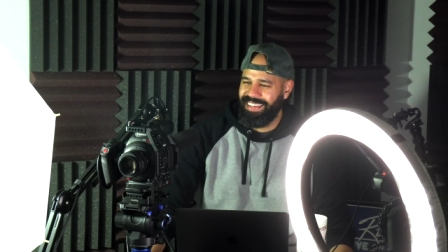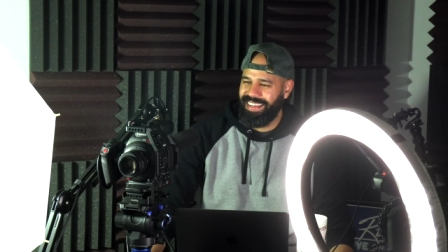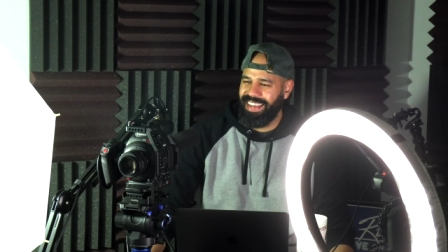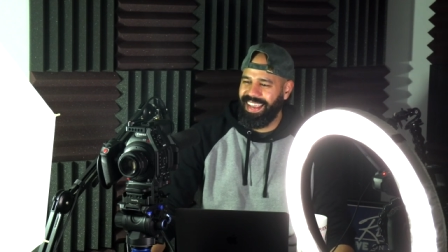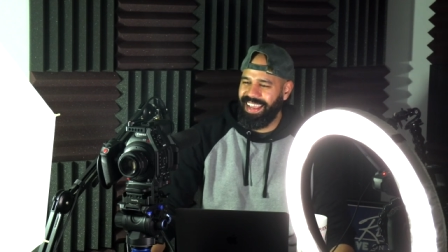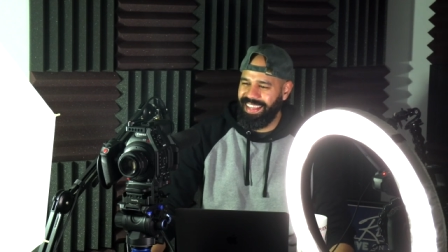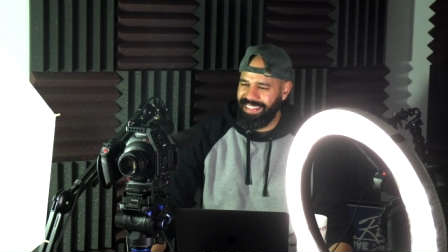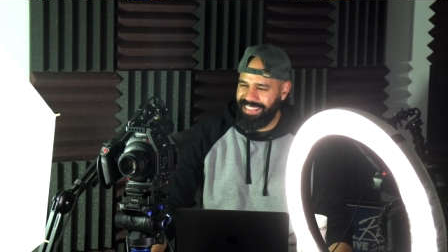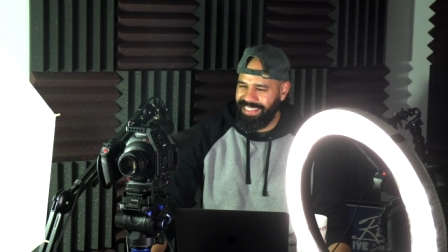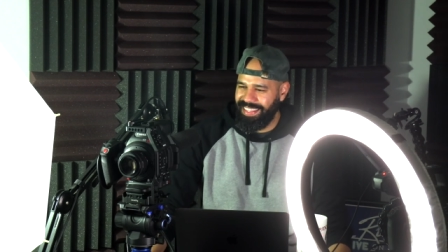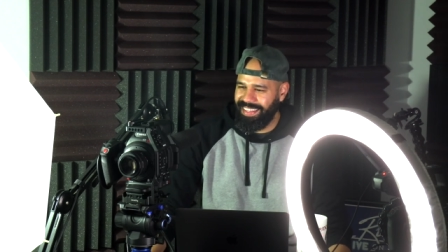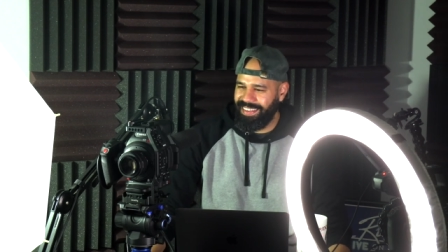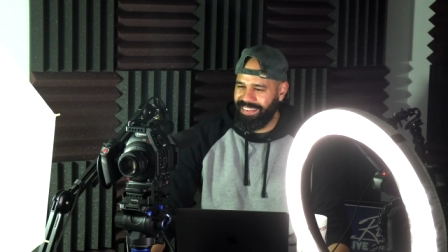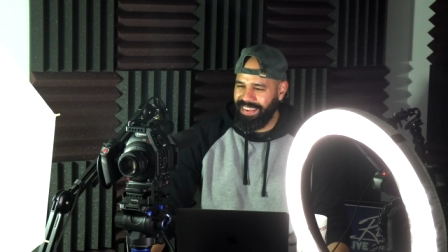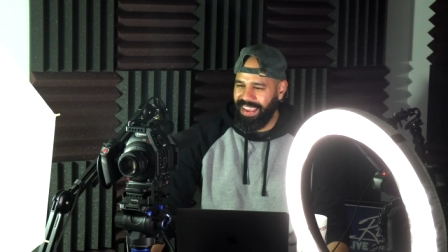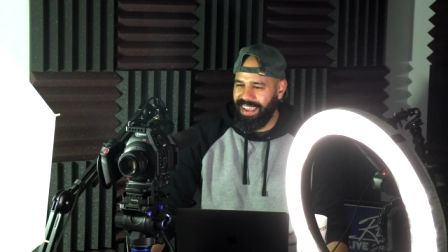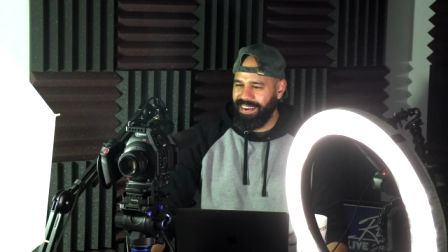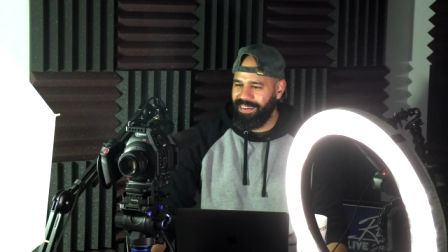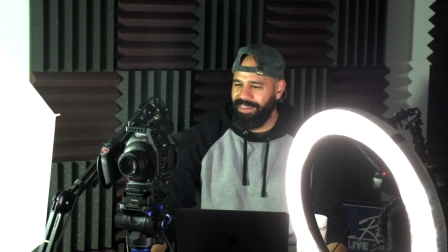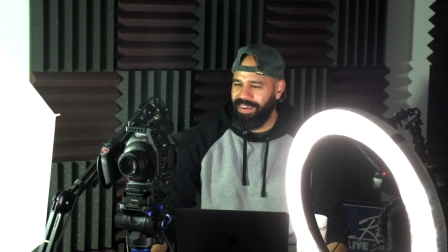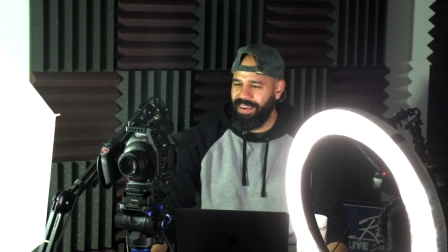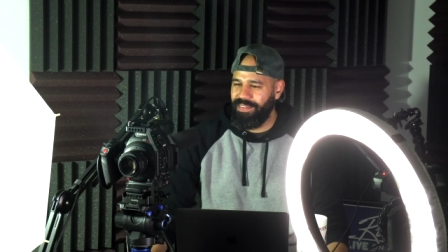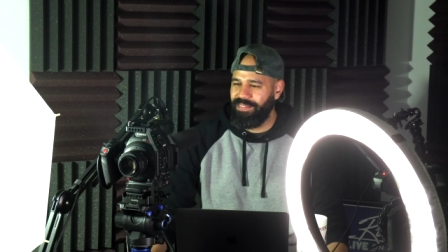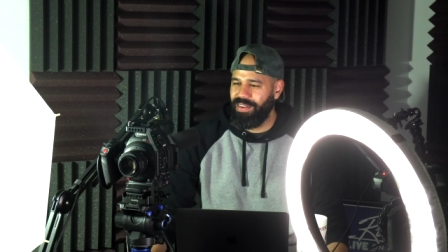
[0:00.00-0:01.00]
I think I
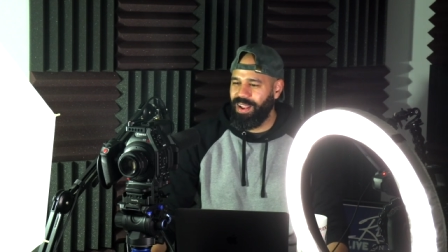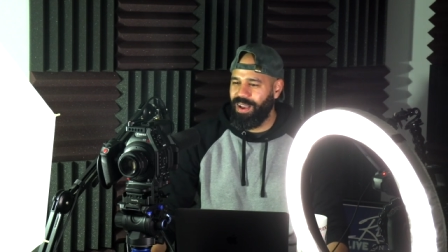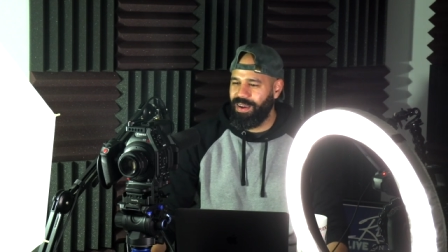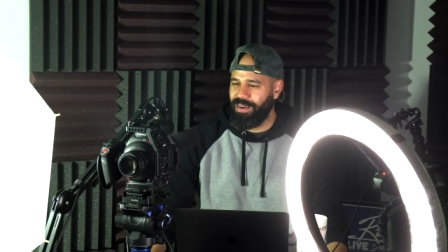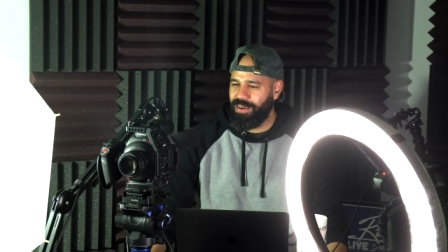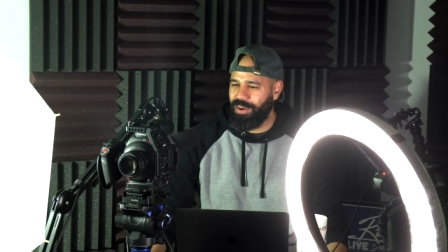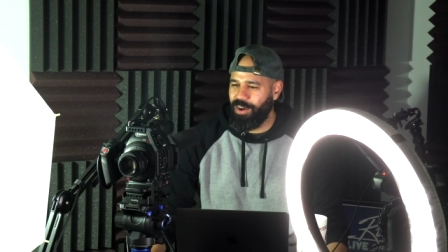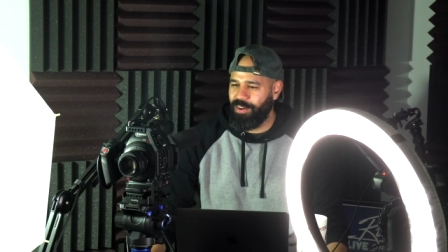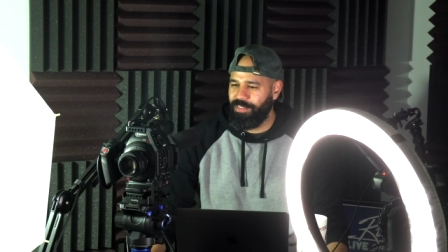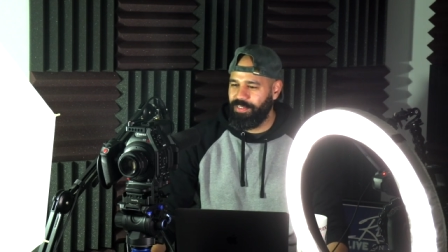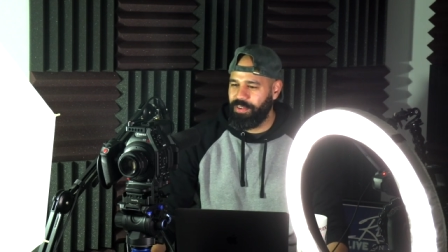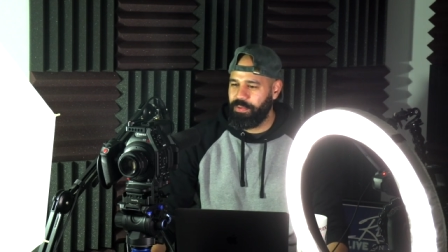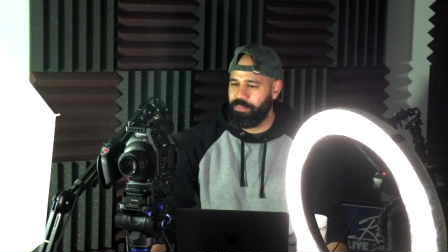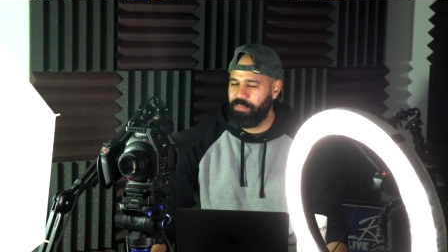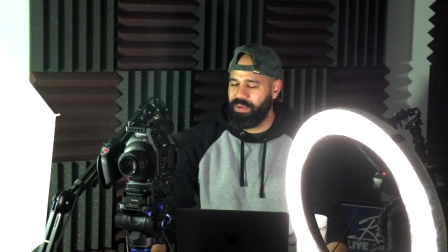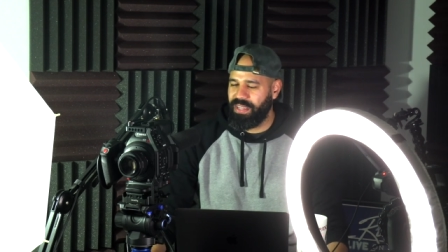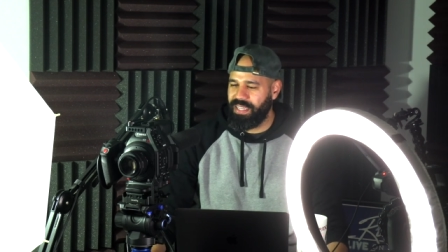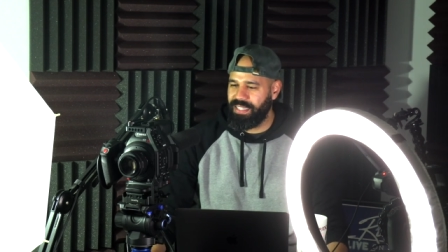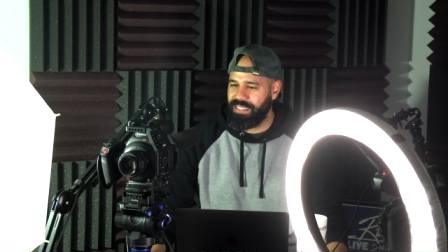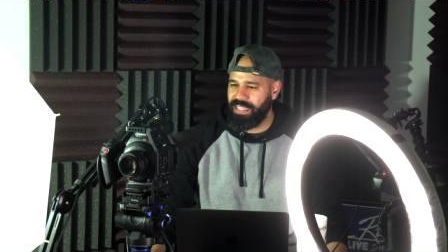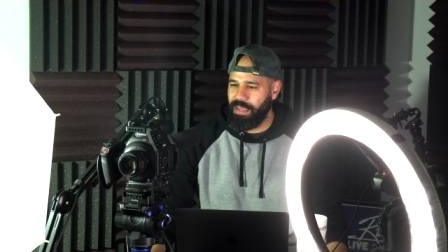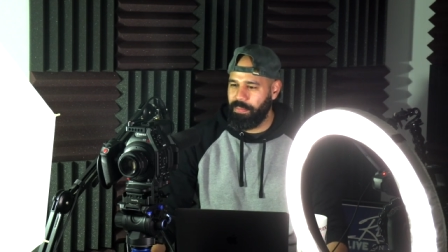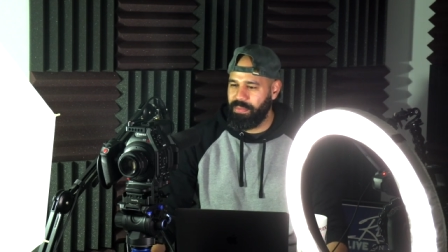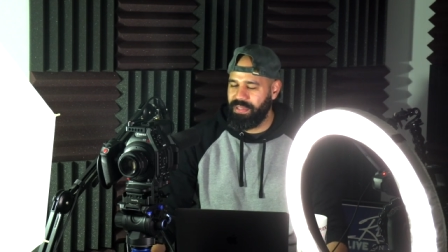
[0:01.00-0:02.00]
don't have long COVID
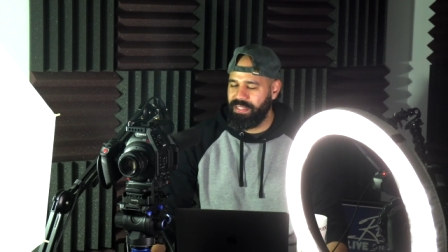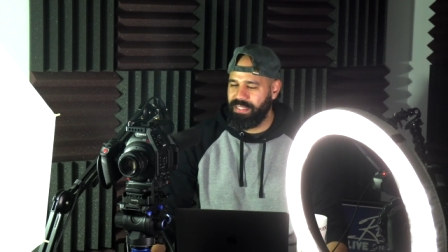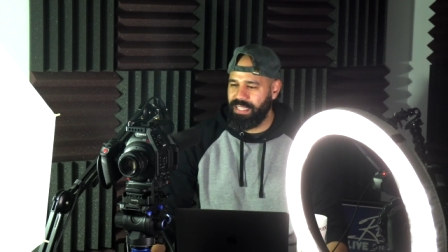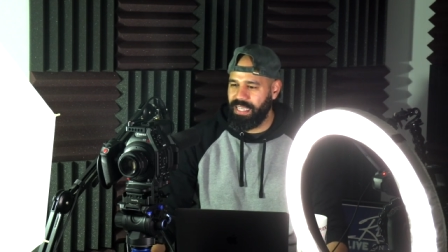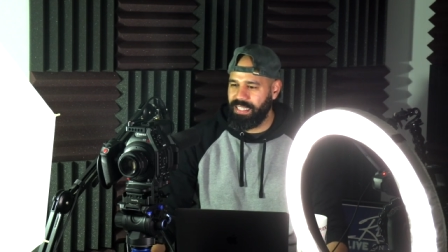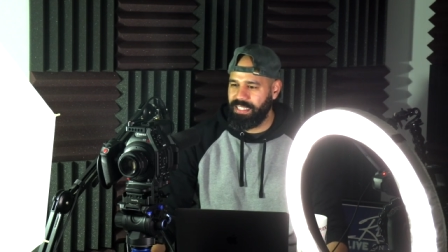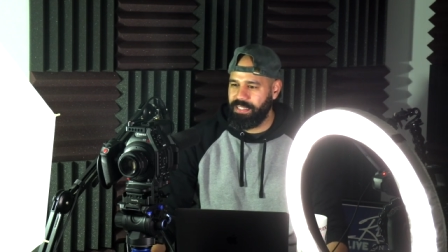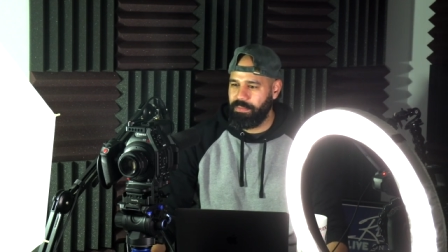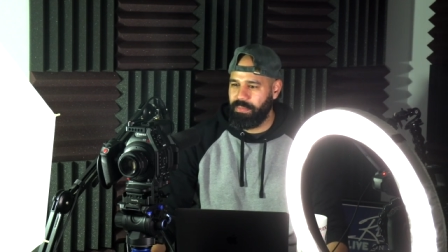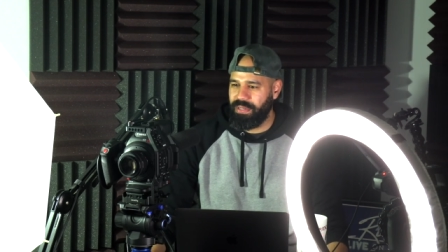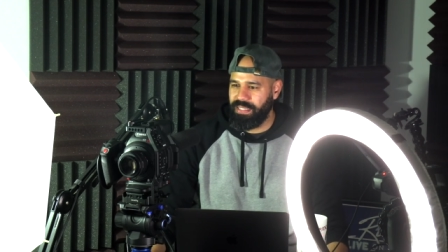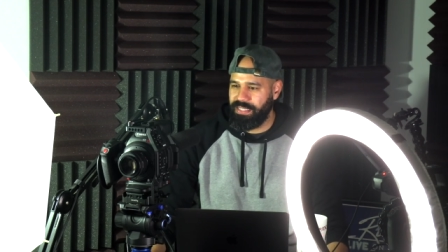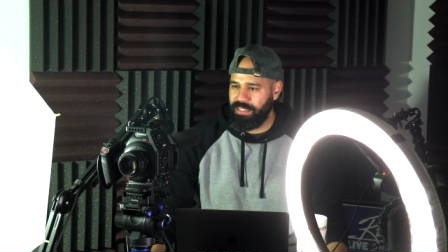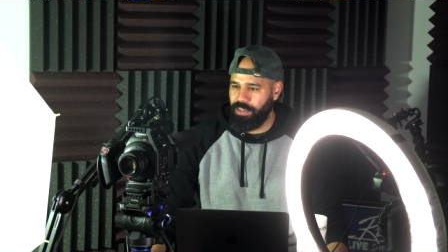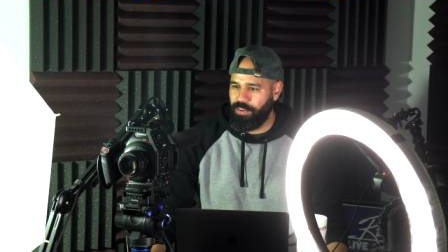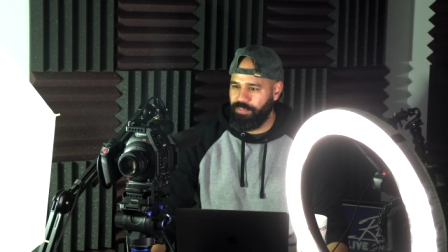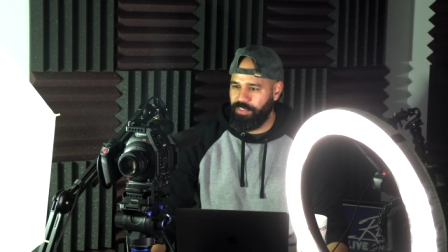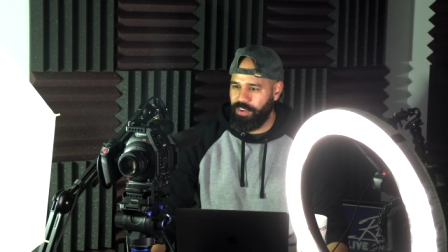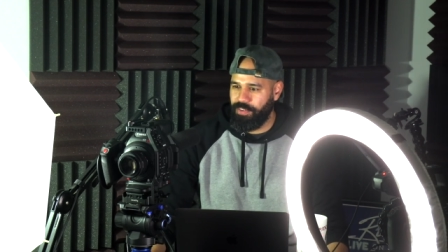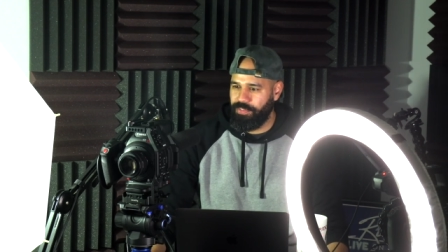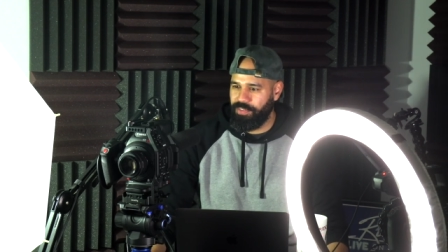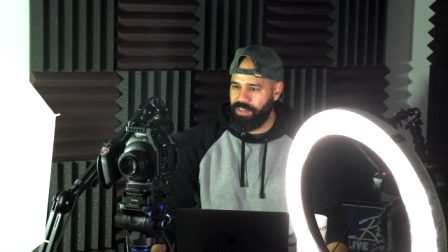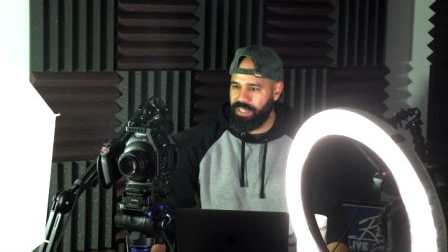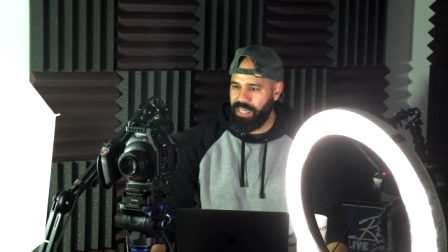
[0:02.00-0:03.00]
because I've been testing myself
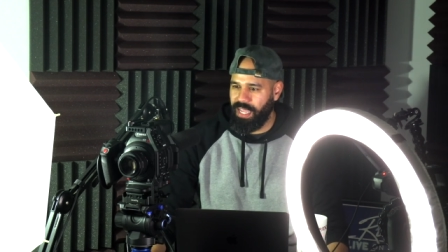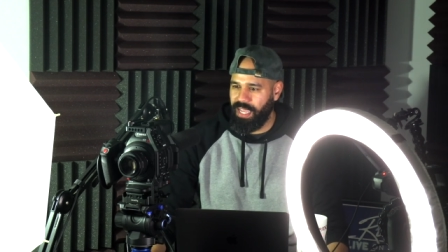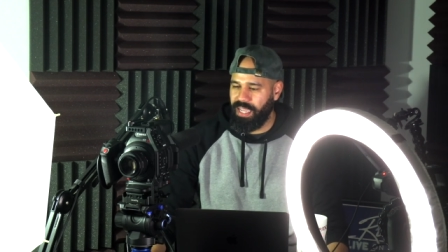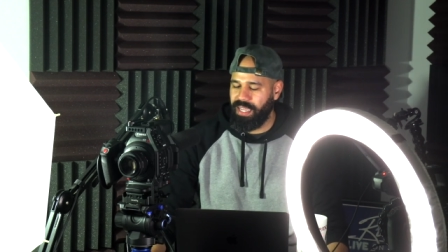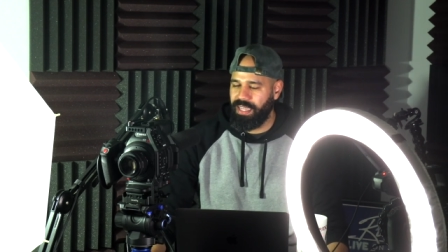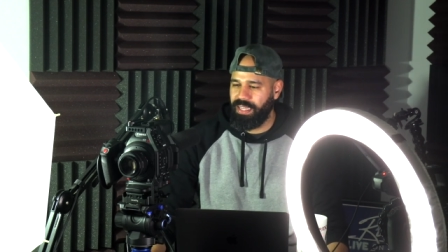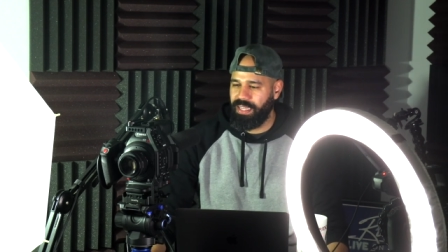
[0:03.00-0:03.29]
every day.